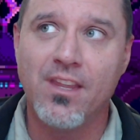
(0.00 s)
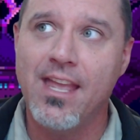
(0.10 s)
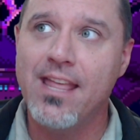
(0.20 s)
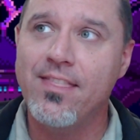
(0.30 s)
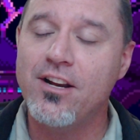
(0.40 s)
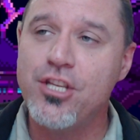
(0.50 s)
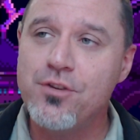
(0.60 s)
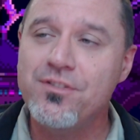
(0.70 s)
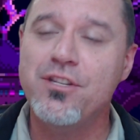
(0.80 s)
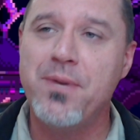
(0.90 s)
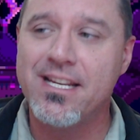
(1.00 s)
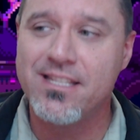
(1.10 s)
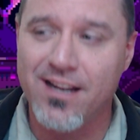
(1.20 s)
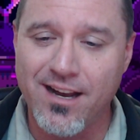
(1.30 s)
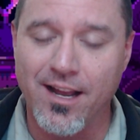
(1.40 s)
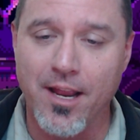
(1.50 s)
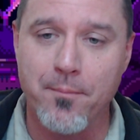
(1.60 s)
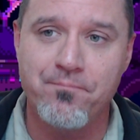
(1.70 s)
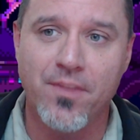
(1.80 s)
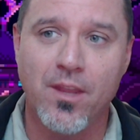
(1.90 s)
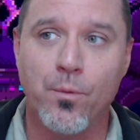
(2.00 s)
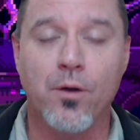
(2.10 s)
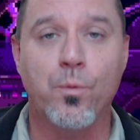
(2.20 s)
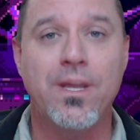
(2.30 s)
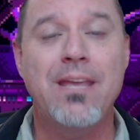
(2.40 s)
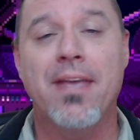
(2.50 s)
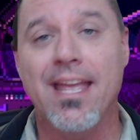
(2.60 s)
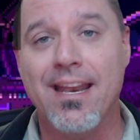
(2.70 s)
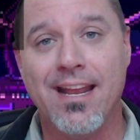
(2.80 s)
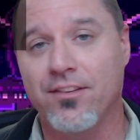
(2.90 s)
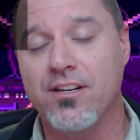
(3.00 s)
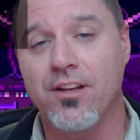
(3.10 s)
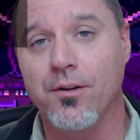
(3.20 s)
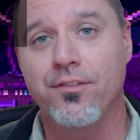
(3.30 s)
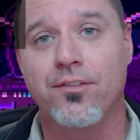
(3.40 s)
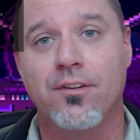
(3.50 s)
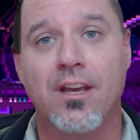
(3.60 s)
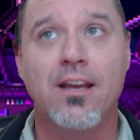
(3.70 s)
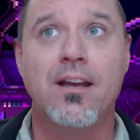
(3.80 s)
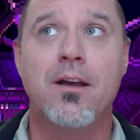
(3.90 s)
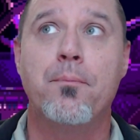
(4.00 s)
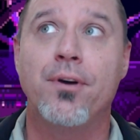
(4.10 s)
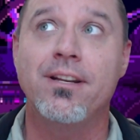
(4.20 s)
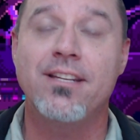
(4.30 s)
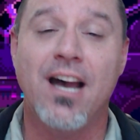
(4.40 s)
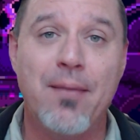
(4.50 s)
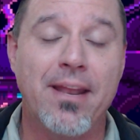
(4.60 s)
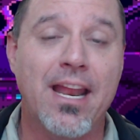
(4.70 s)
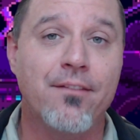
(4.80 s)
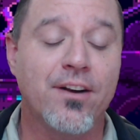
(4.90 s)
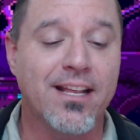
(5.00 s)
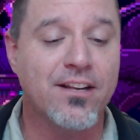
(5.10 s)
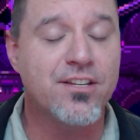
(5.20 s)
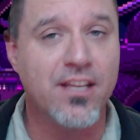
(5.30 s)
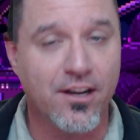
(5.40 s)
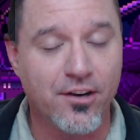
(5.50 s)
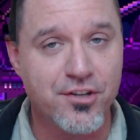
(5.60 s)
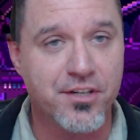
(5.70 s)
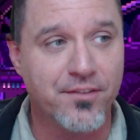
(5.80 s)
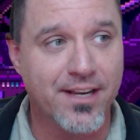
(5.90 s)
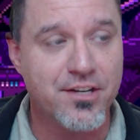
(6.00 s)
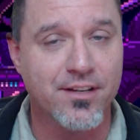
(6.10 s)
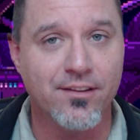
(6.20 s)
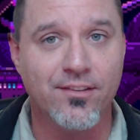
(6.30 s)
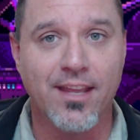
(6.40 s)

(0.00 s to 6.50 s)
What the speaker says: There used to be a time where we men as adults put time and effort into younger generations.